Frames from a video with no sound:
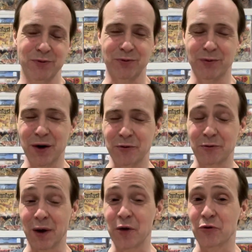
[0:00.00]

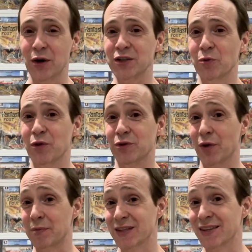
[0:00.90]
Mount Rushmore to
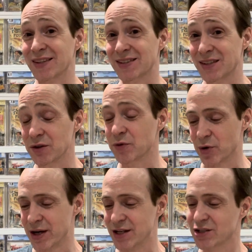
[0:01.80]
represent the Silver
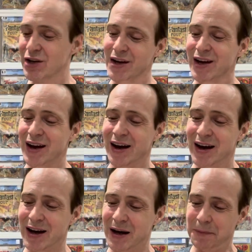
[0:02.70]
Age.
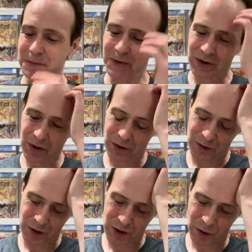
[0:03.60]
So the
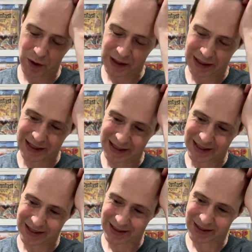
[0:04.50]
first one
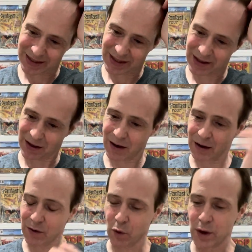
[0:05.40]
is
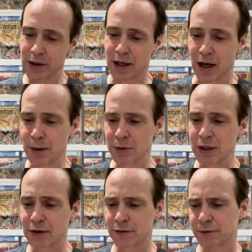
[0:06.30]
one that I
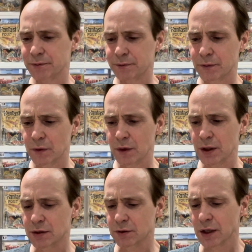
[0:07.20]
believe
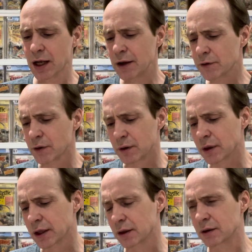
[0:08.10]
is kind of
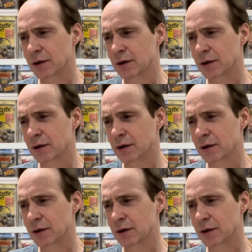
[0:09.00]
like,